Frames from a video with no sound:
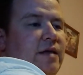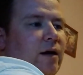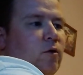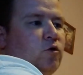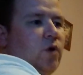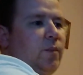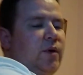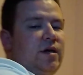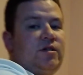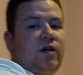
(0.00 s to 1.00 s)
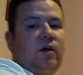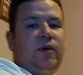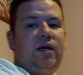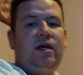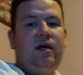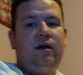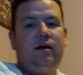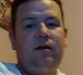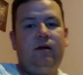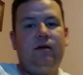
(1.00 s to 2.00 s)
Donald Trump is going to be
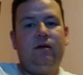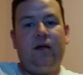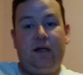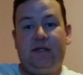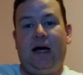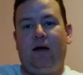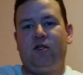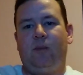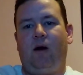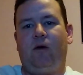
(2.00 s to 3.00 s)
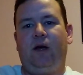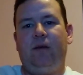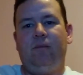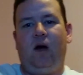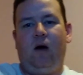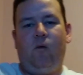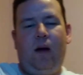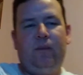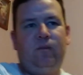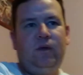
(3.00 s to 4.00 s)
in town tomorrow night. Uh, well,
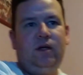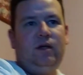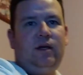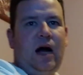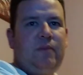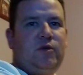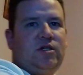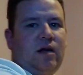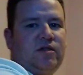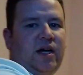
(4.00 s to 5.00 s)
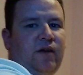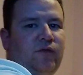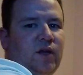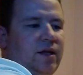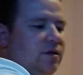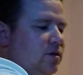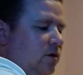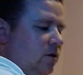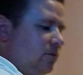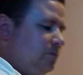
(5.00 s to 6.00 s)
I'm I'm just outside of Flint,
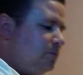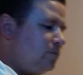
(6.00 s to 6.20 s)
so